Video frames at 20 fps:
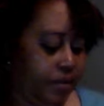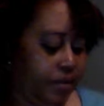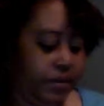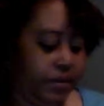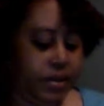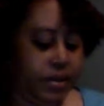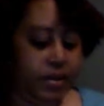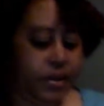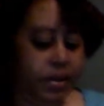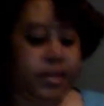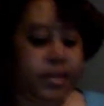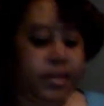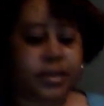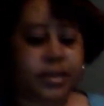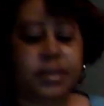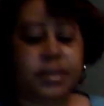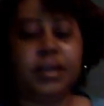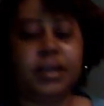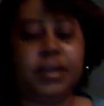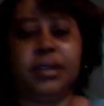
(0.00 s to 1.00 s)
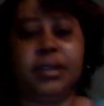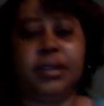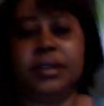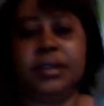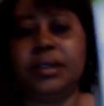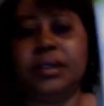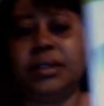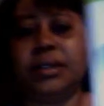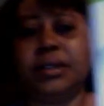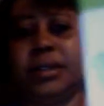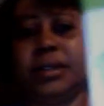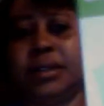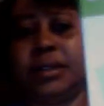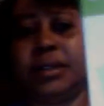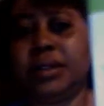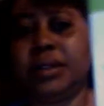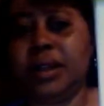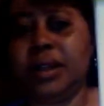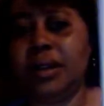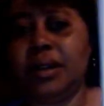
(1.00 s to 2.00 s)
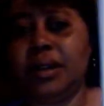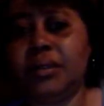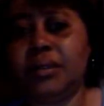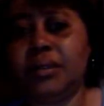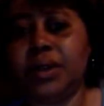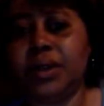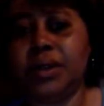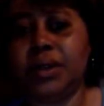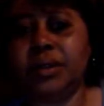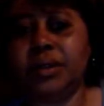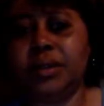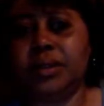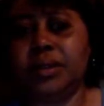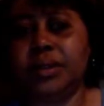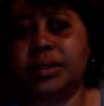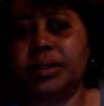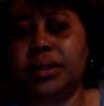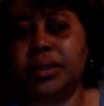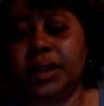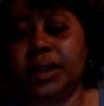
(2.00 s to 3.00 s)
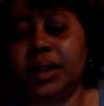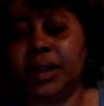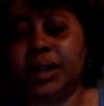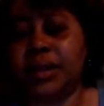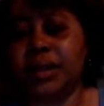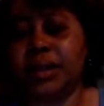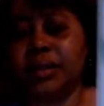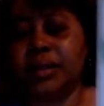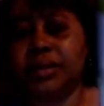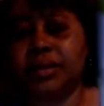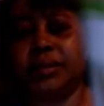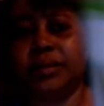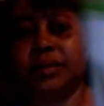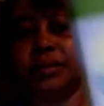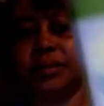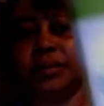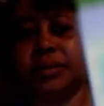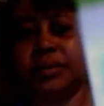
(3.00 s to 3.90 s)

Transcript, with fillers: and like I said this is what it looks like um,